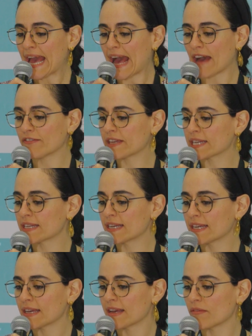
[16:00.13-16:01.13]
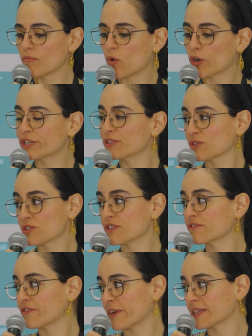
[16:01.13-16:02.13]
having more
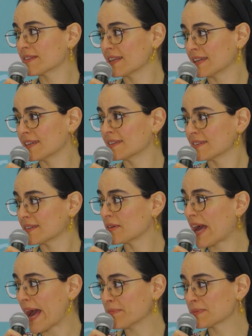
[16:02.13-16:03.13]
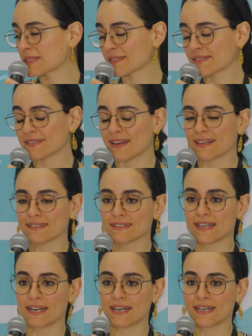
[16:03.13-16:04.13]
user-friendly apps and
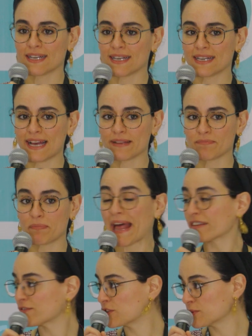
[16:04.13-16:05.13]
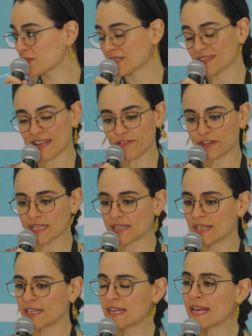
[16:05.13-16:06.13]
platforms,
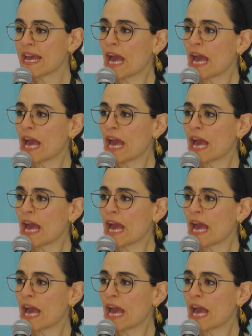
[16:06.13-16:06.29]
definitely.